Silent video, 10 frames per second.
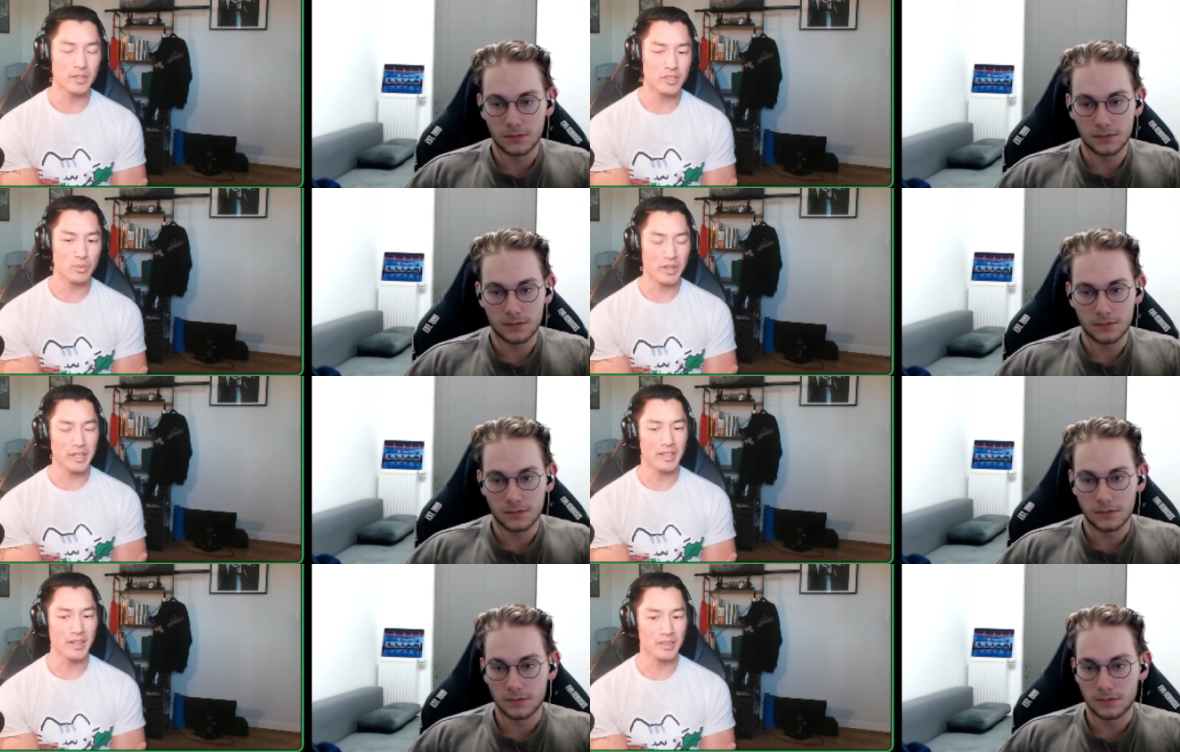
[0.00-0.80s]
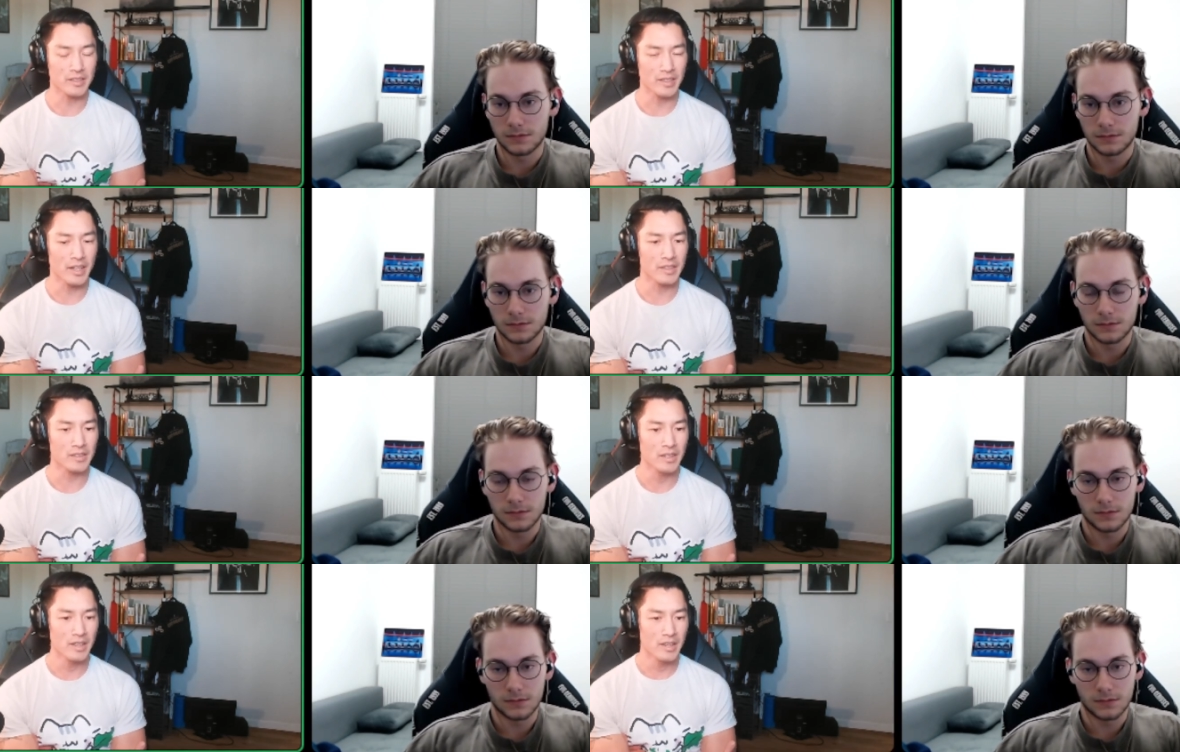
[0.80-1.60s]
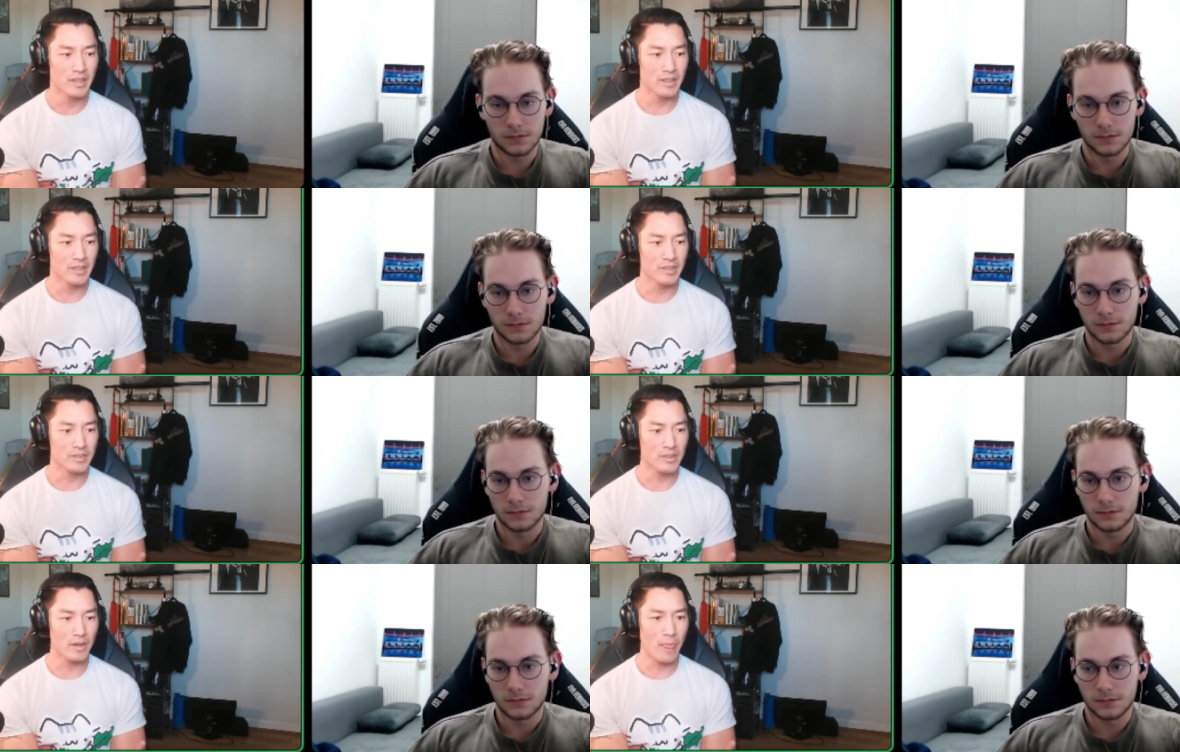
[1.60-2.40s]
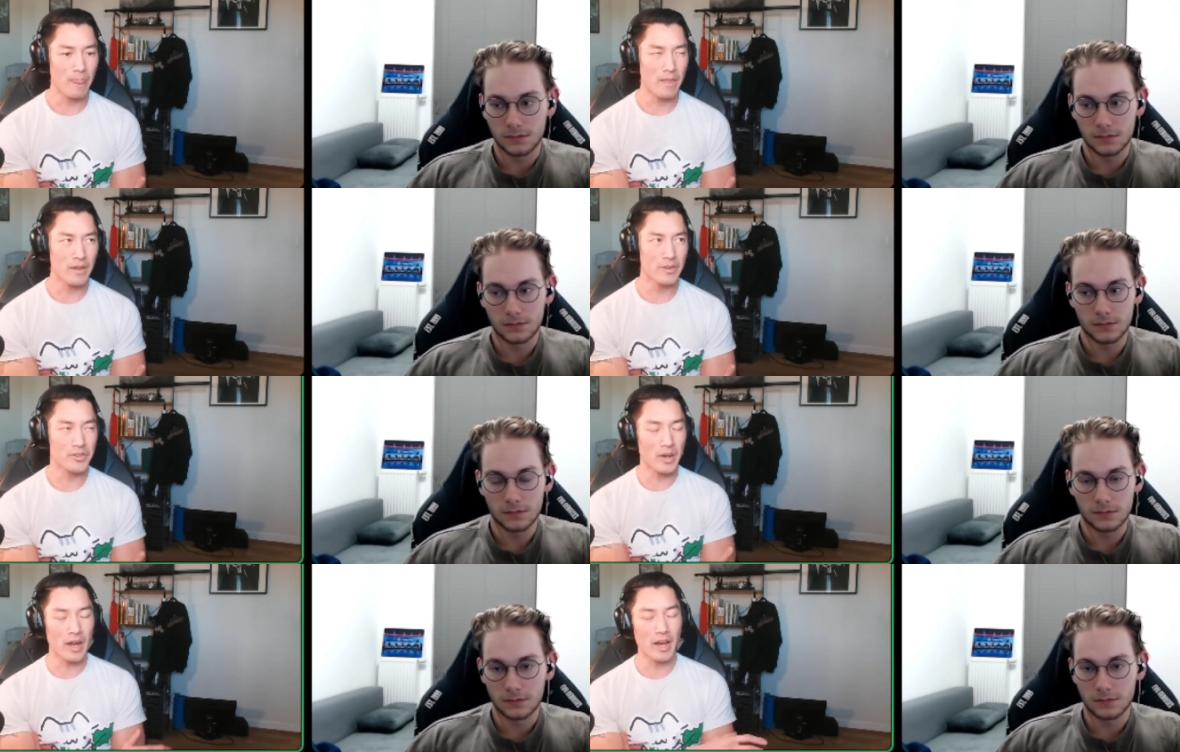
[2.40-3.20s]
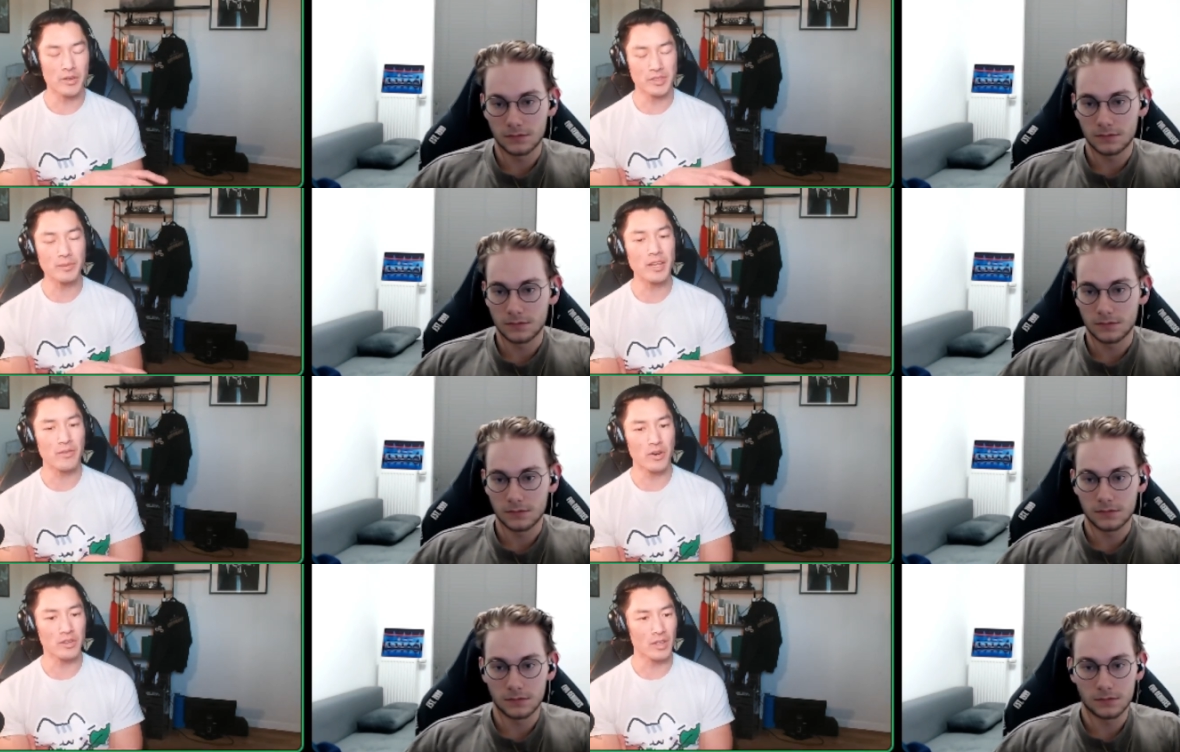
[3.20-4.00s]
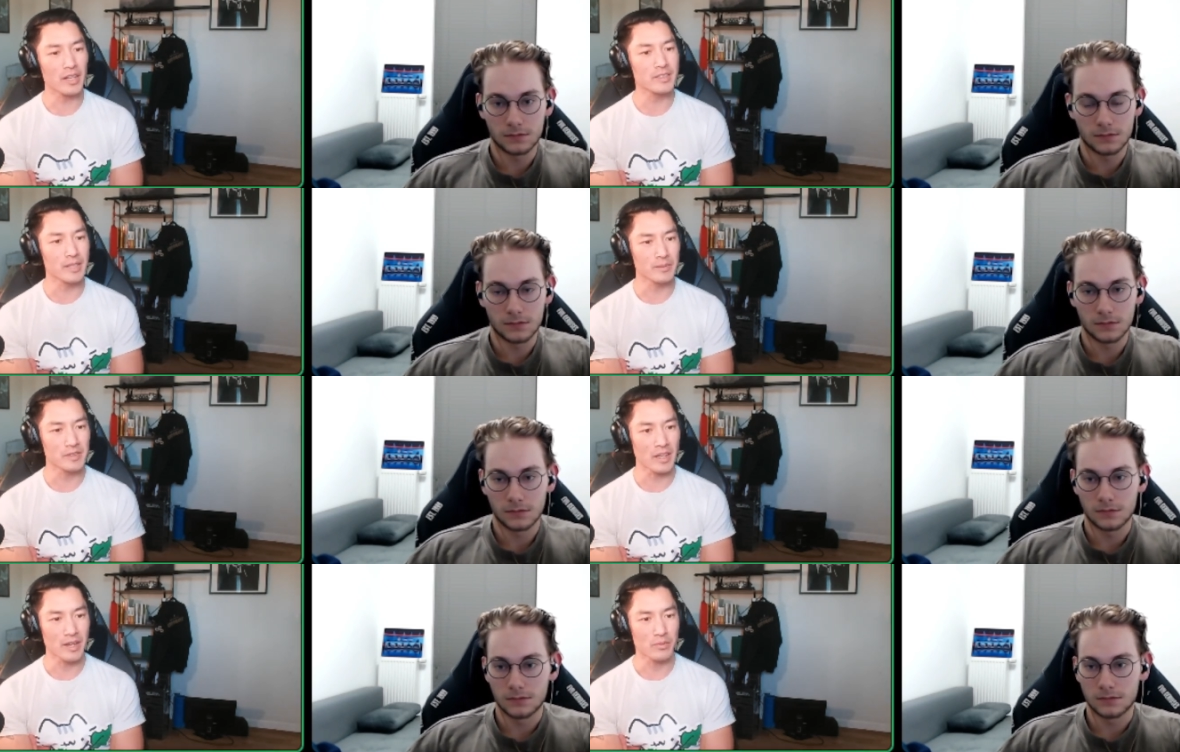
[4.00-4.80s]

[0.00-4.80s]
Speaker 1: just working in LCS is uh, something I've heard a lot of teams say.